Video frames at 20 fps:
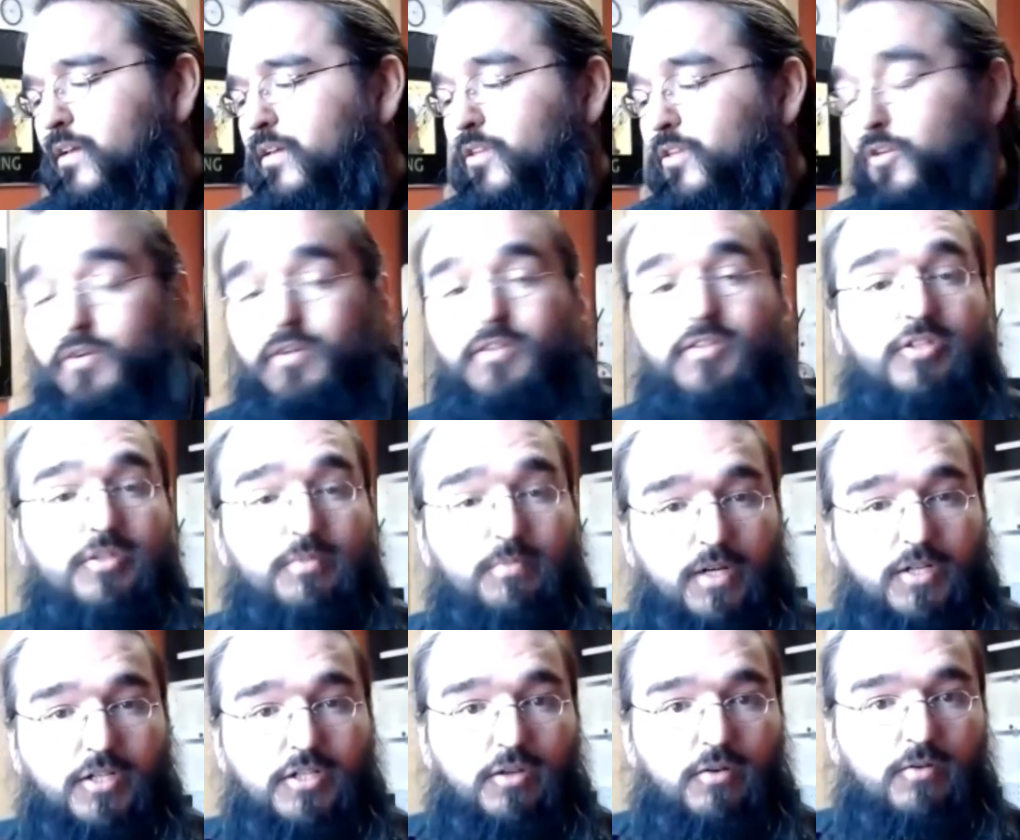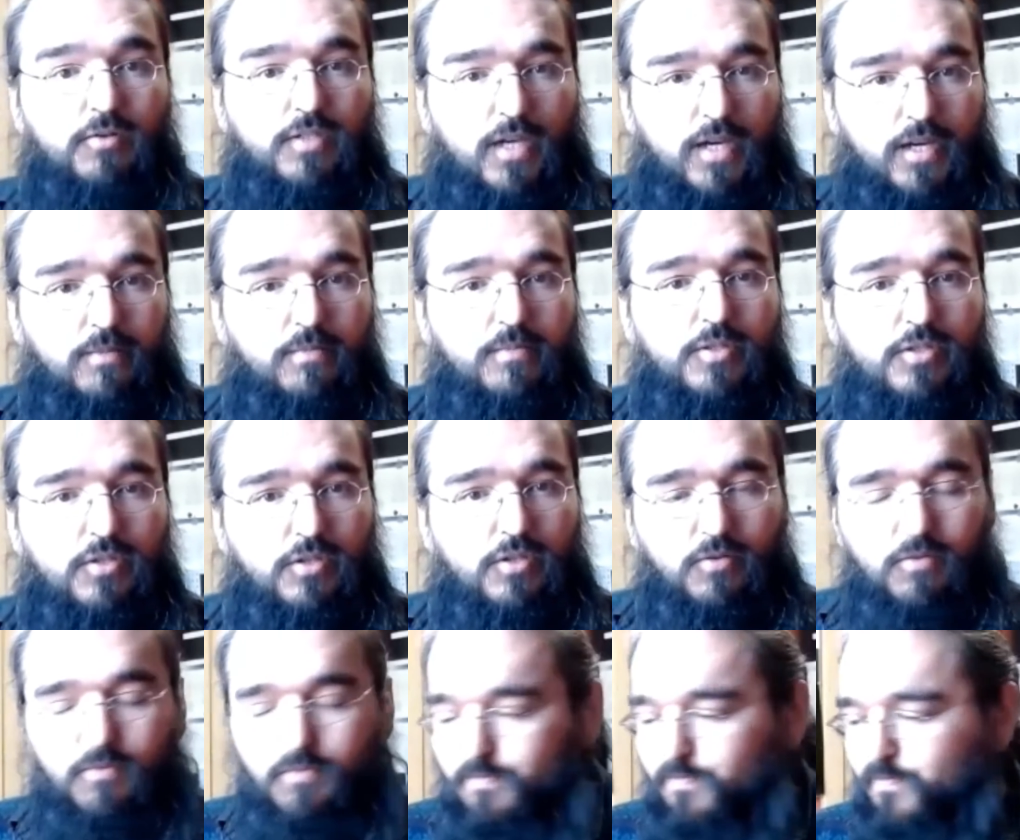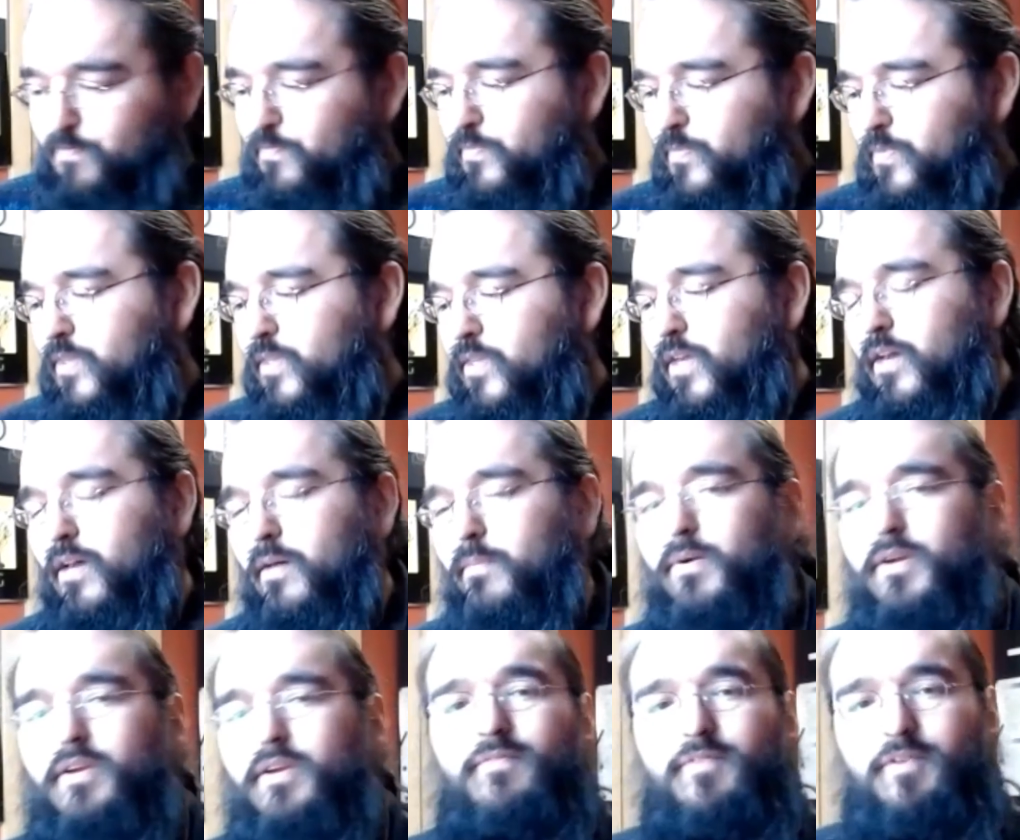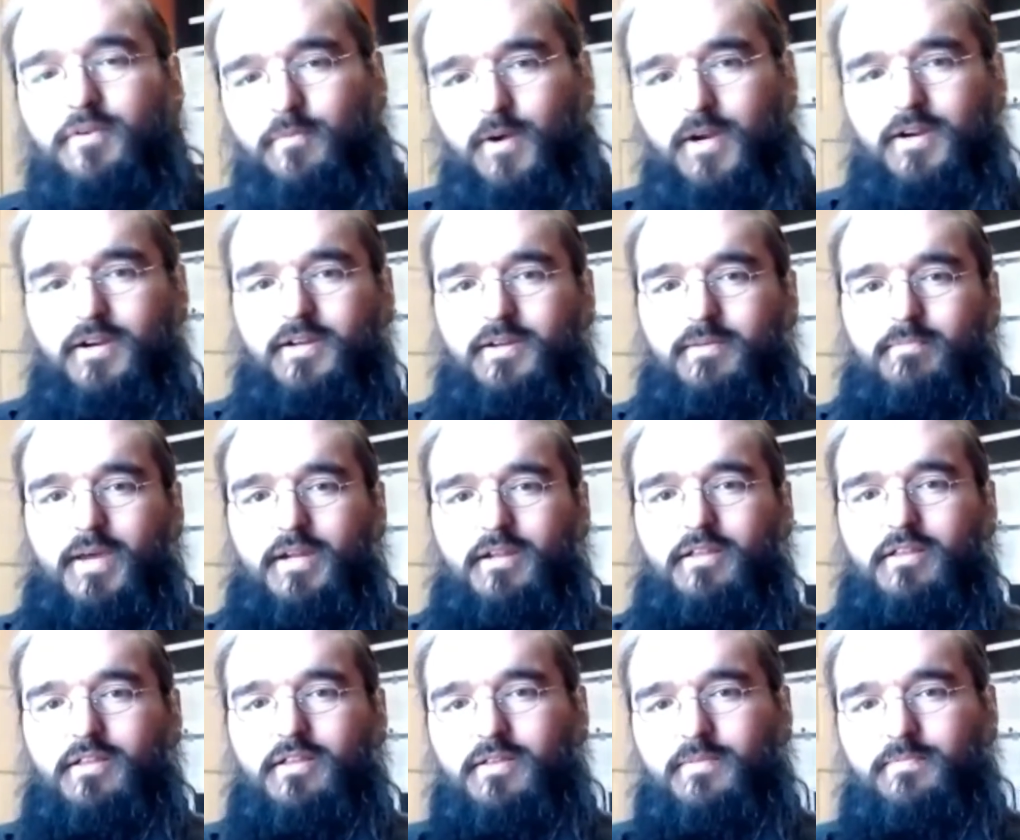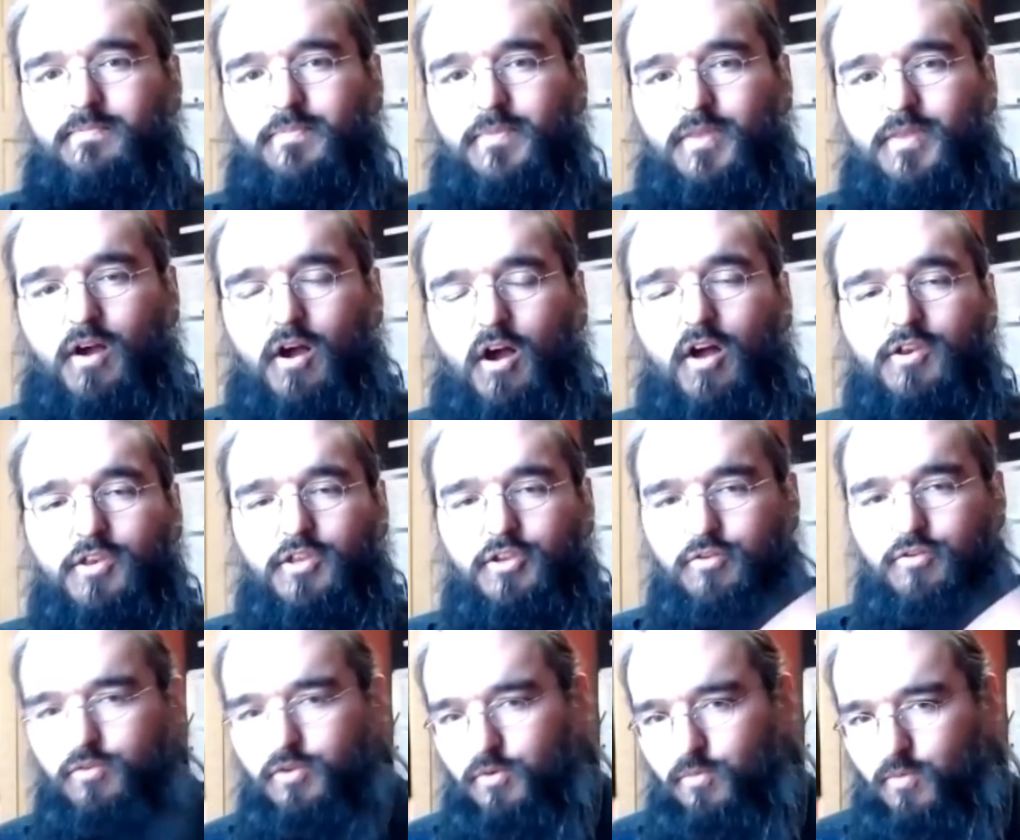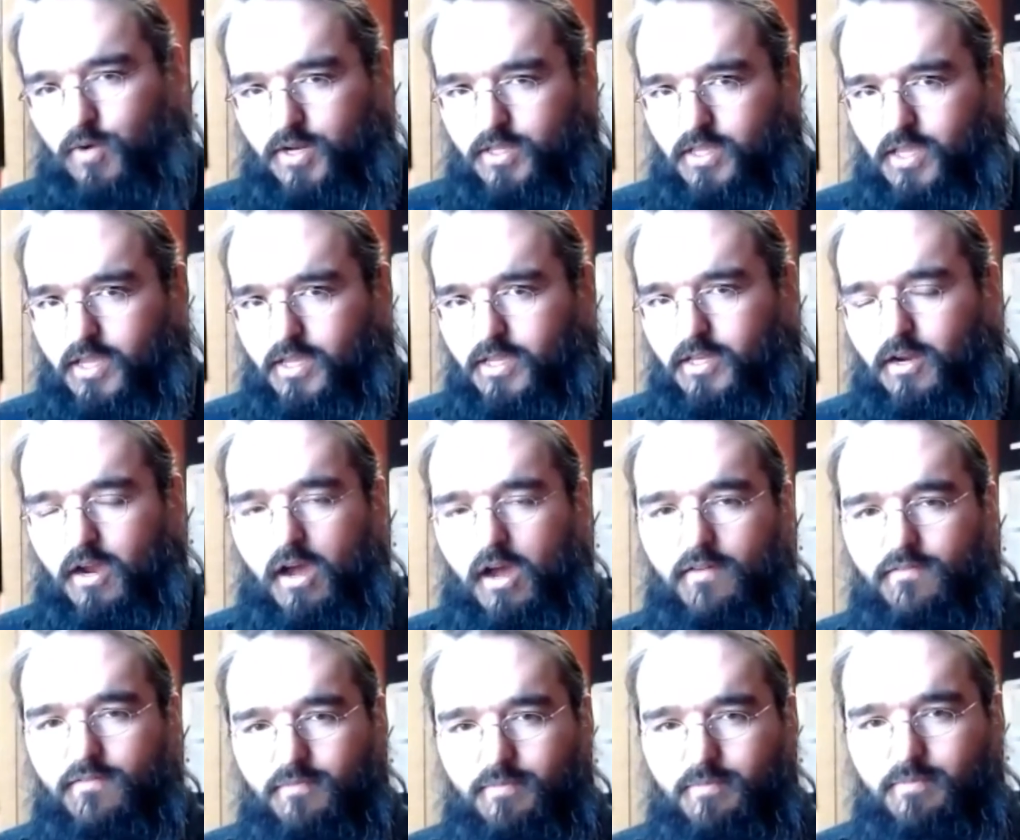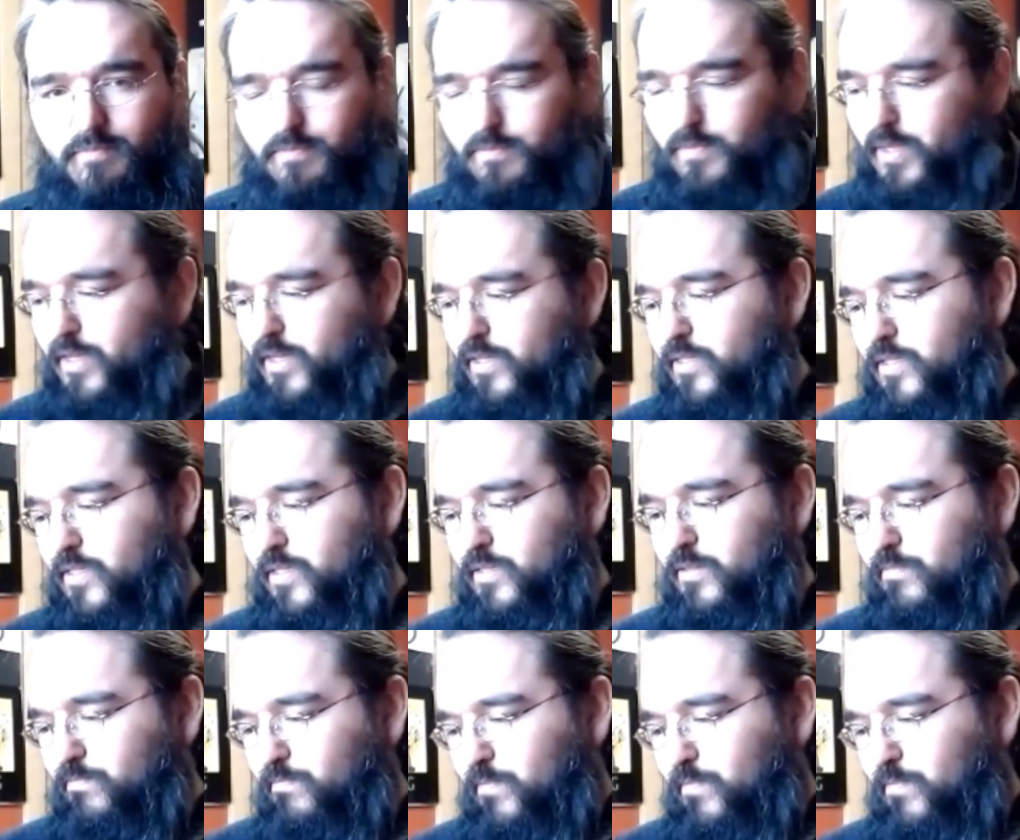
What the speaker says: You can smudge those items too. But if you're wearing metal on you, you want to take it off because